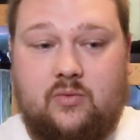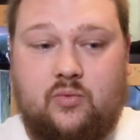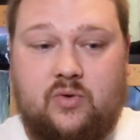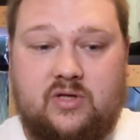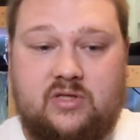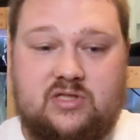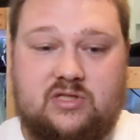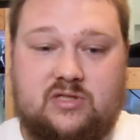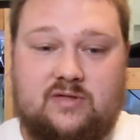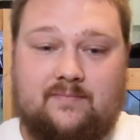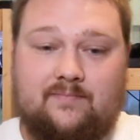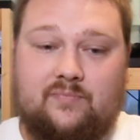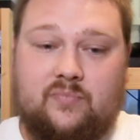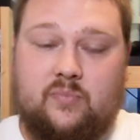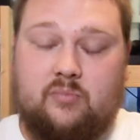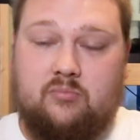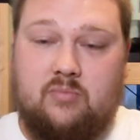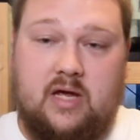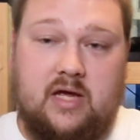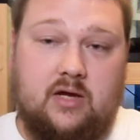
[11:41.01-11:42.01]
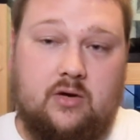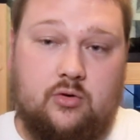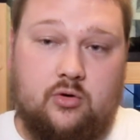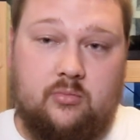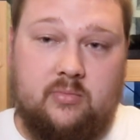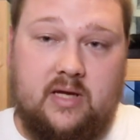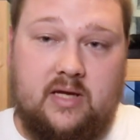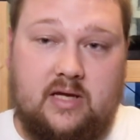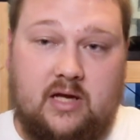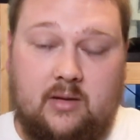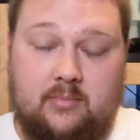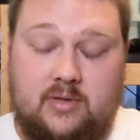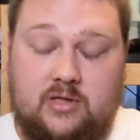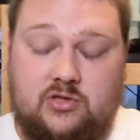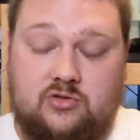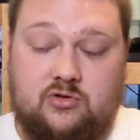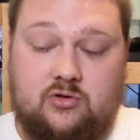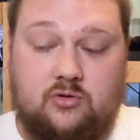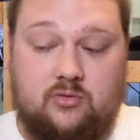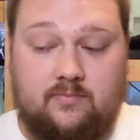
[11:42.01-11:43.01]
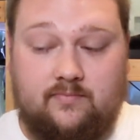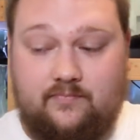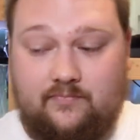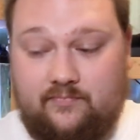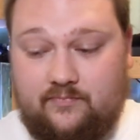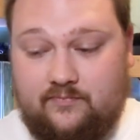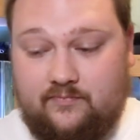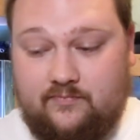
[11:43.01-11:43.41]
which may or may not be true.